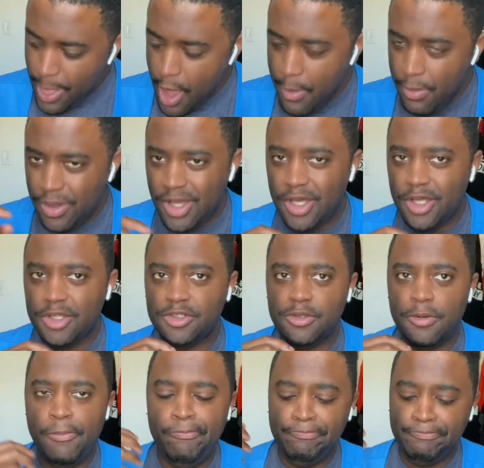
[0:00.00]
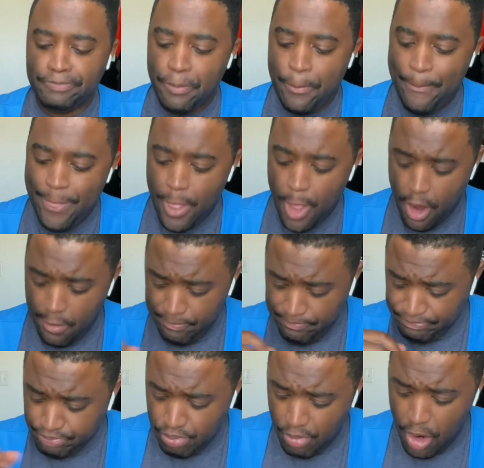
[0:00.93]
because
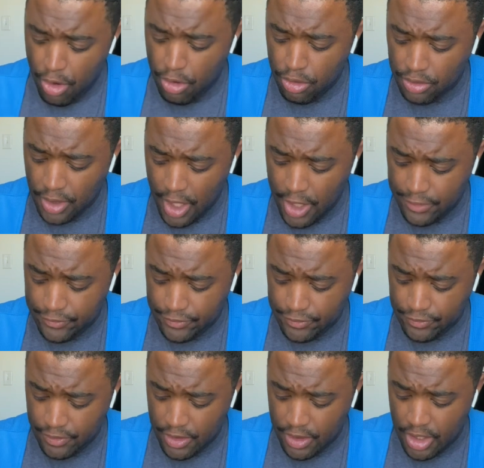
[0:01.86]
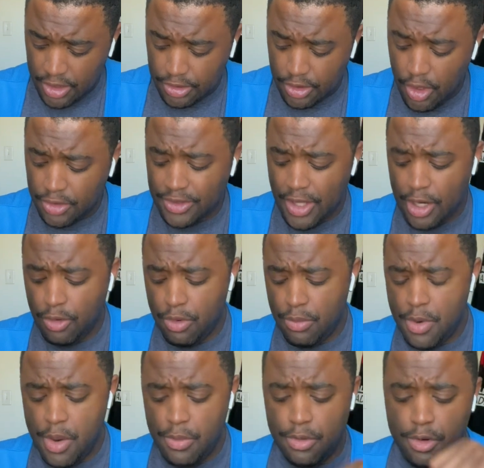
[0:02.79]
my whole life, as long as I can
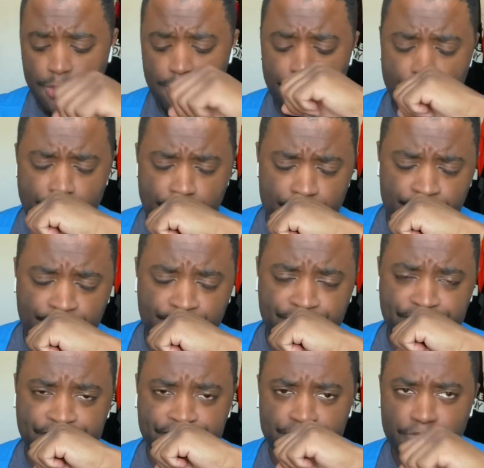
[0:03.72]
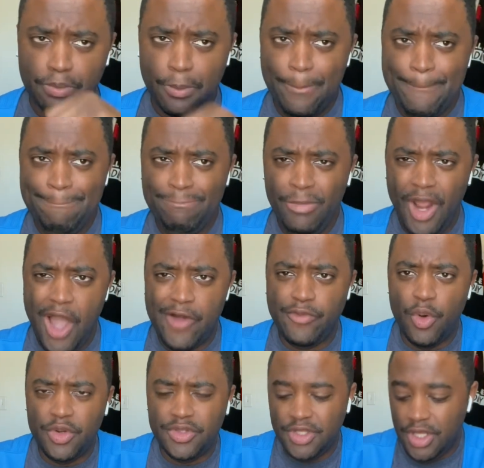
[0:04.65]
remember, I've
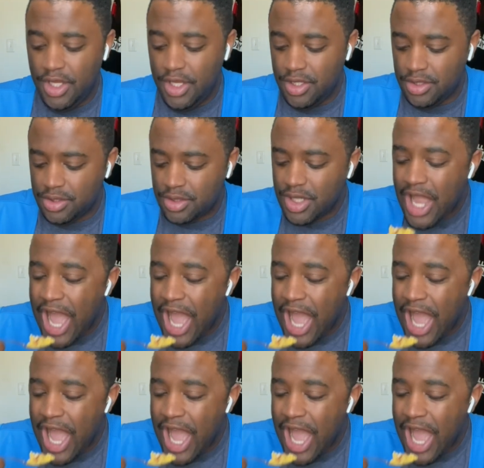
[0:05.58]
always eaten,